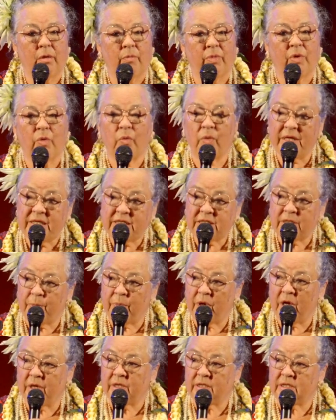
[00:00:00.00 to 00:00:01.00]
But once
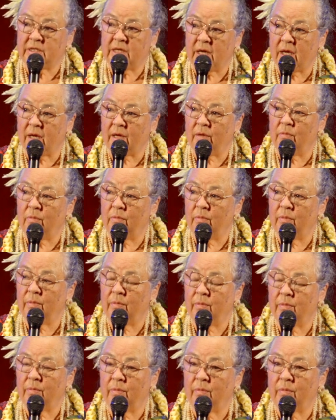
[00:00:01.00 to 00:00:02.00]
upon a time,
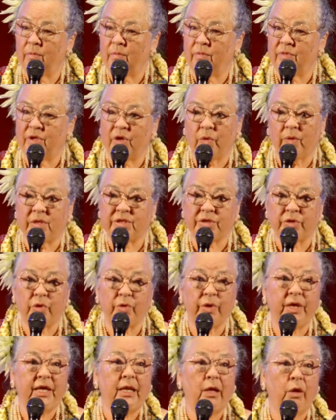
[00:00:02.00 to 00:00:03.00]
there was no
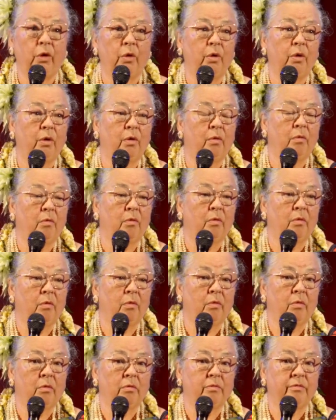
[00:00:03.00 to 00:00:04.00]
Hilo.
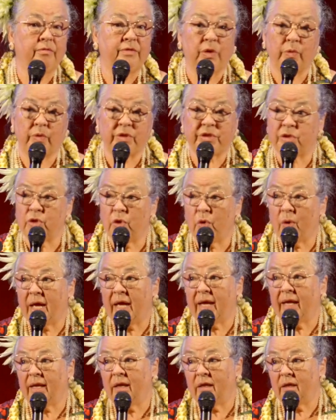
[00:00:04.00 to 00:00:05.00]
There was no
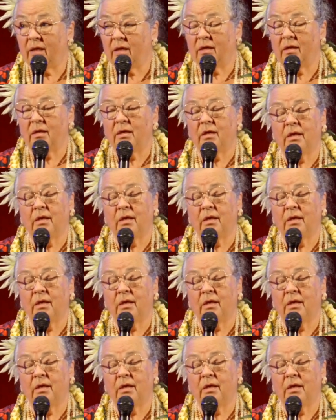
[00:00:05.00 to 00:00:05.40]
island.